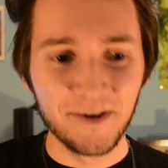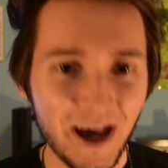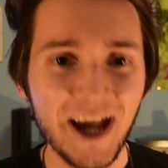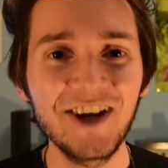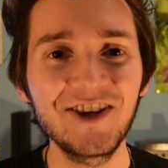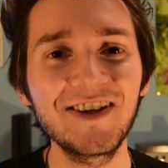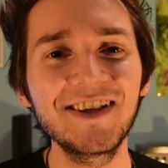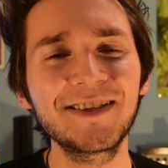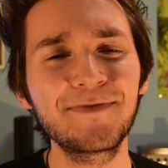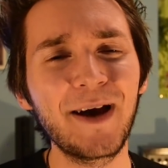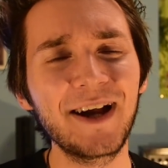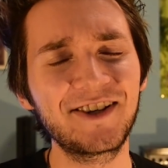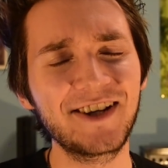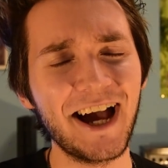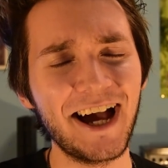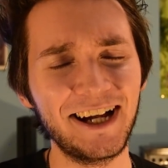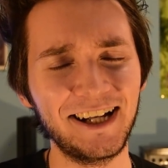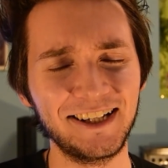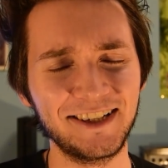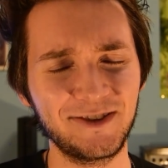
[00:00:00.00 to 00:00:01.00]
Patience, my
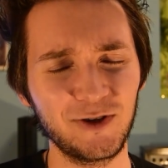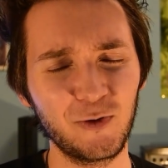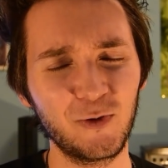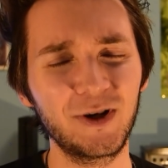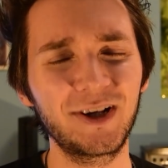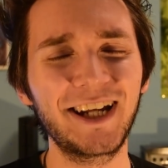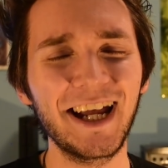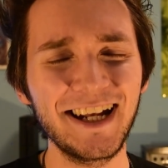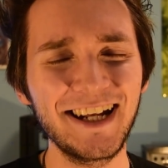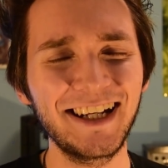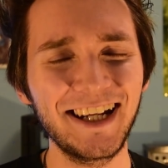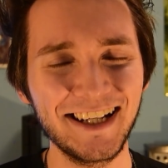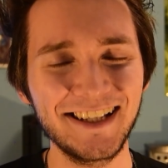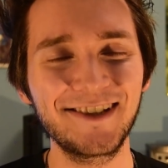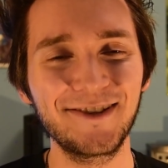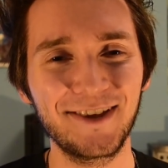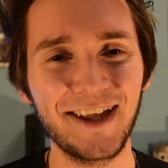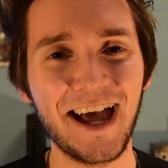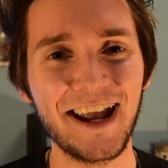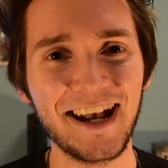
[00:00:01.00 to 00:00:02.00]
child, we're getting
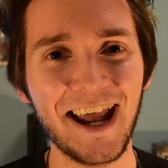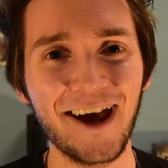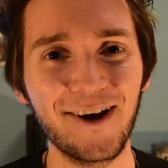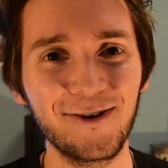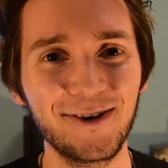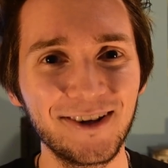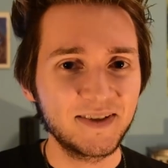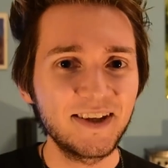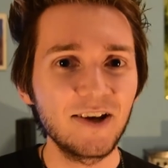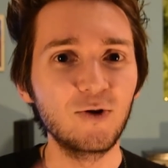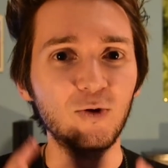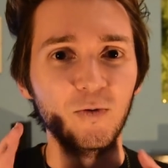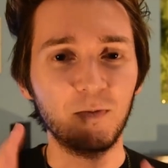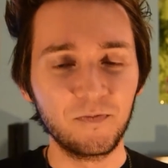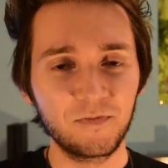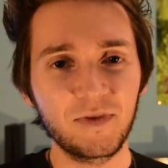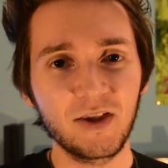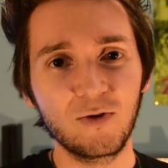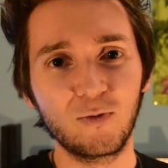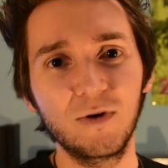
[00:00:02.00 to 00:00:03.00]
into that now. So,
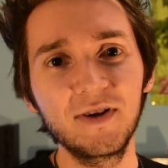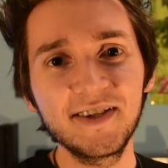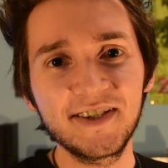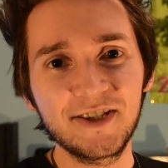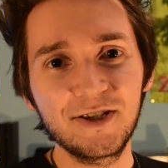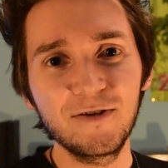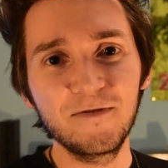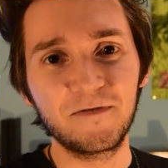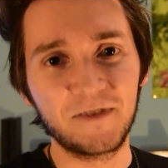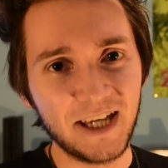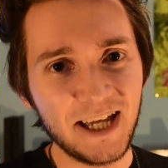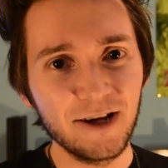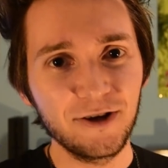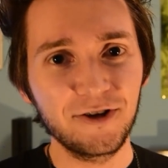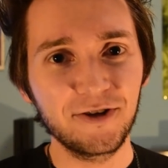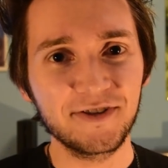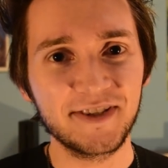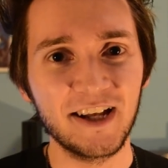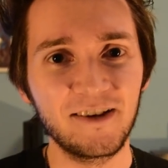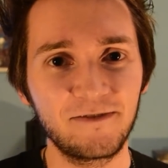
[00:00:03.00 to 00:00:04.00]
once you've
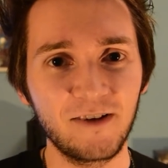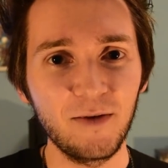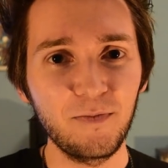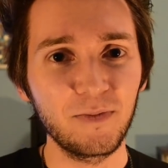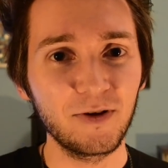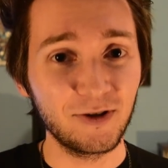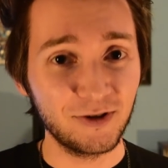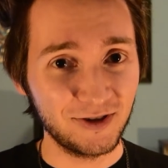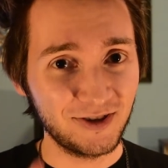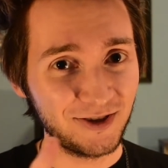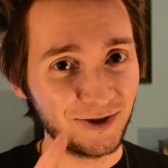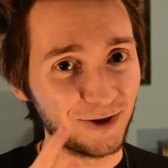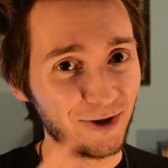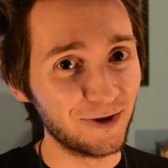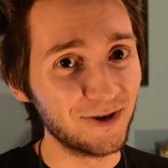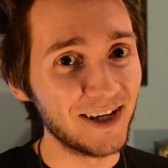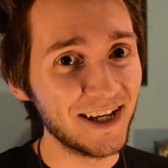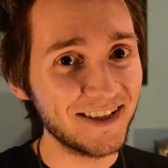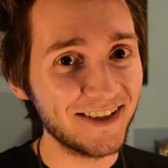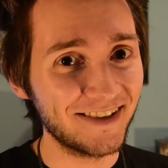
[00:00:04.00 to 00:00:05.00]
geared yourself up, you
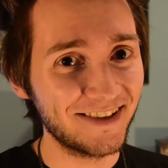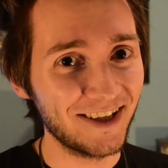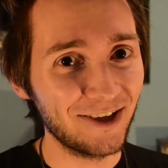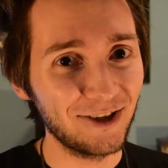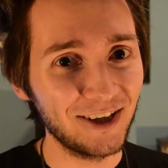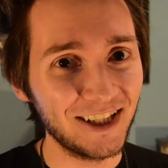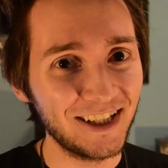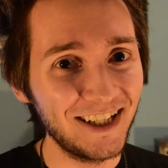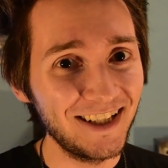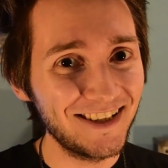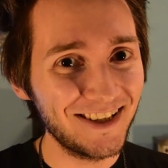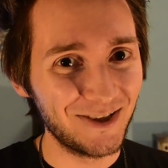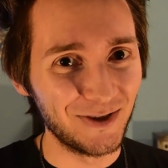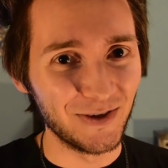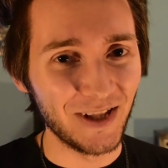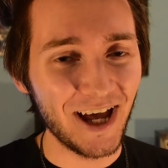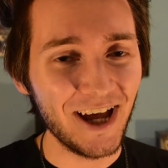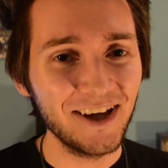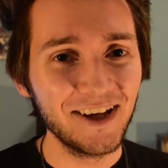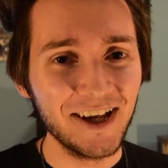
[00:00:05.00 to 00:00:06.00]
don't necessarily need to
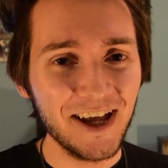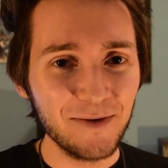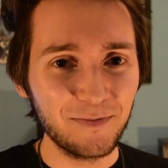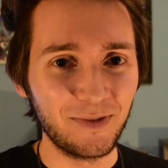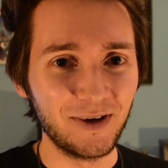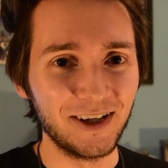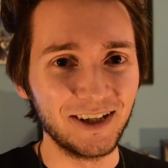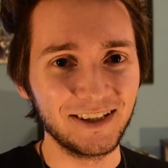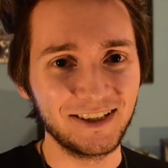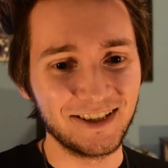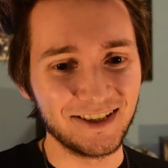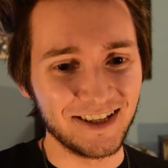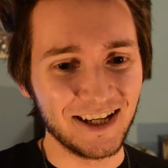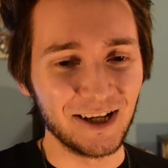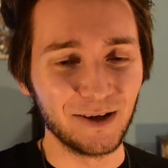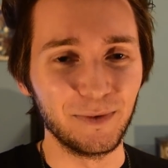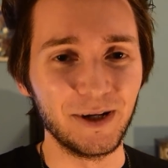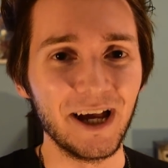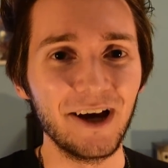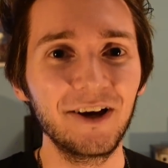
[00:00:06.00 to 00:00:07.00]
do that, but just
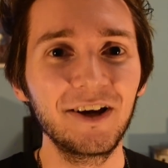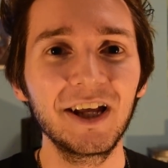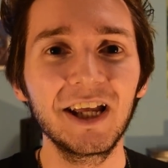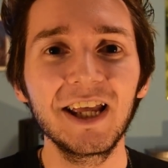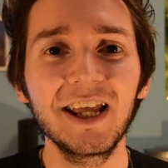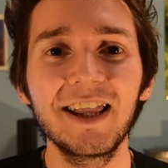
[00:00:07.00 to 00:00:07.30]
hear me out.